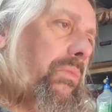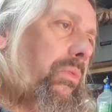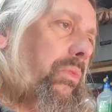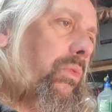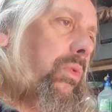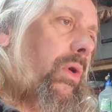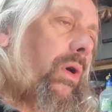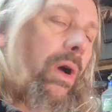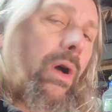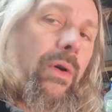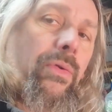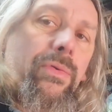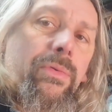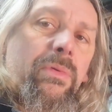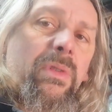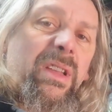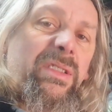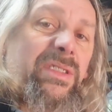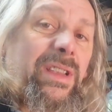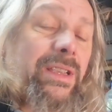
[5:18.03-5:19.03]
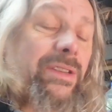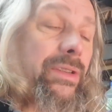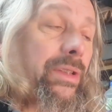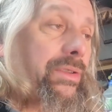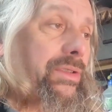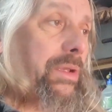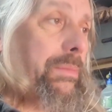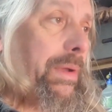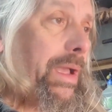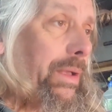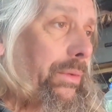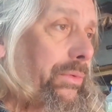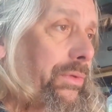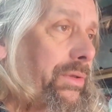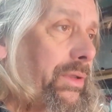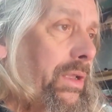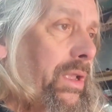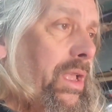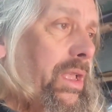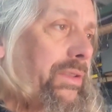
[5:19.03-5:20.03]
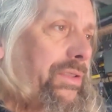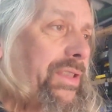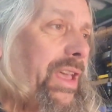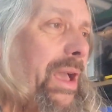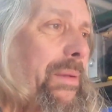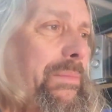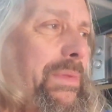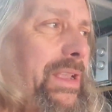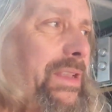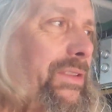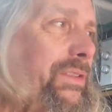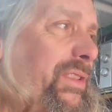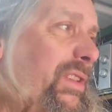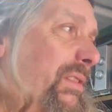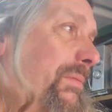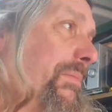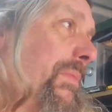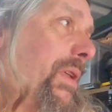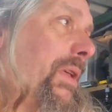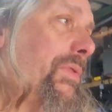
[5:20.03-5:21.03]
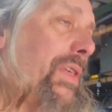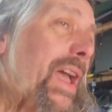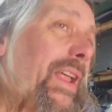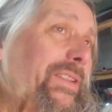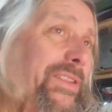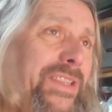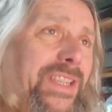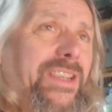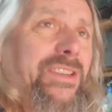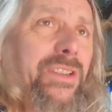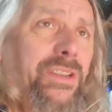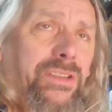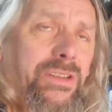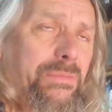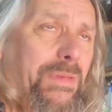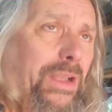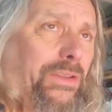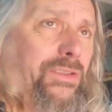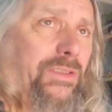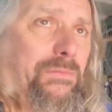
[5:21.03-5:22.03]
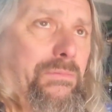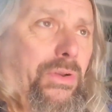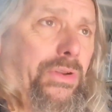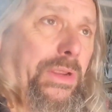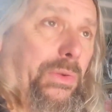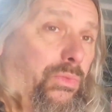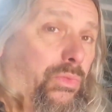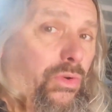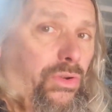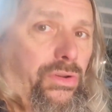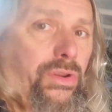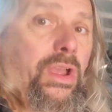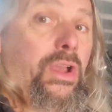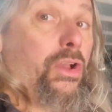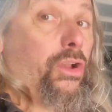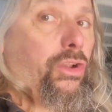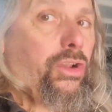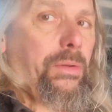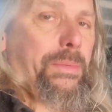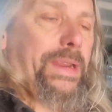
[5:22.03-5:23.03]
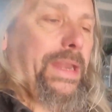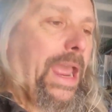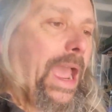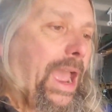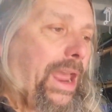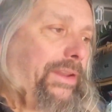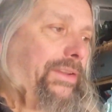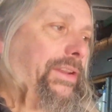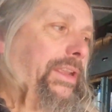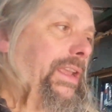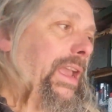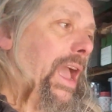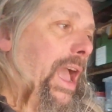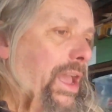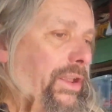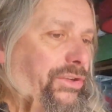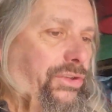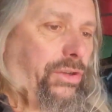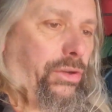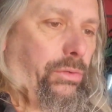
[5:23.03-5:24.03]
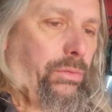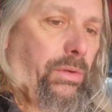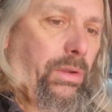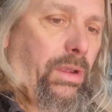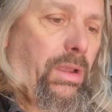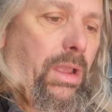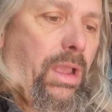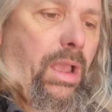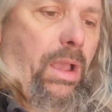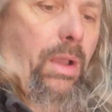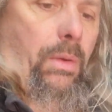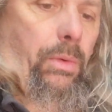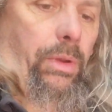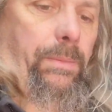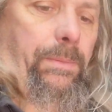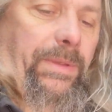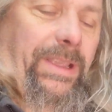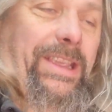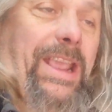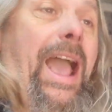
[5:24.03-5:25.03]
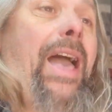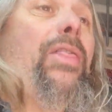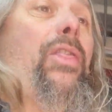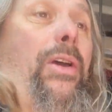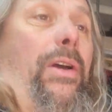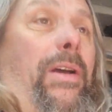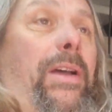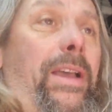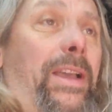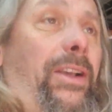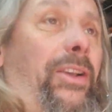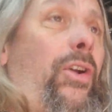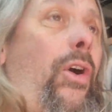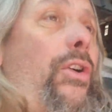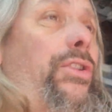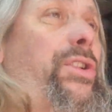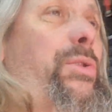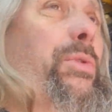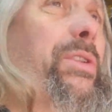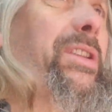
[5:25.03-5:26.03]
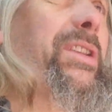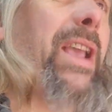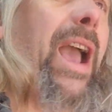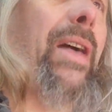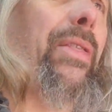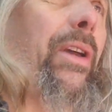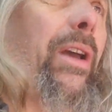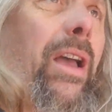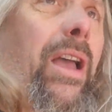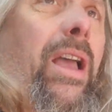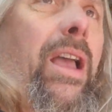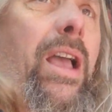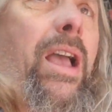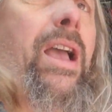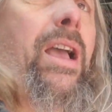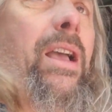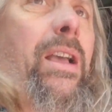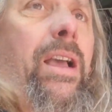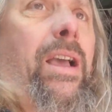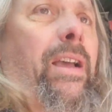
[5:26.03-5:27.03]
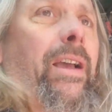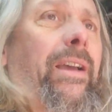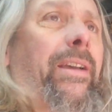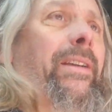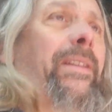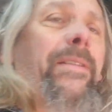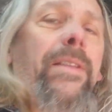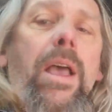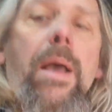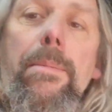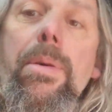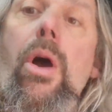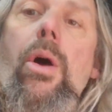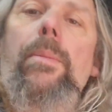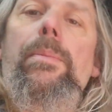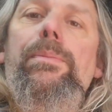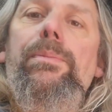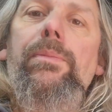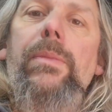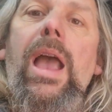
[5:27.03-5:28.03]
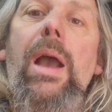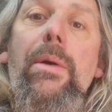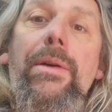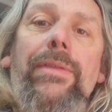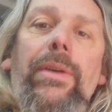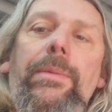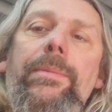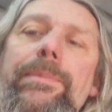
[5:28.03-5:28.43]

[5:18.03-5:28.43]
worth a decent amount. So that means that that decent amount of money would come in handy, as you would gather. Of course you would gather. But, however,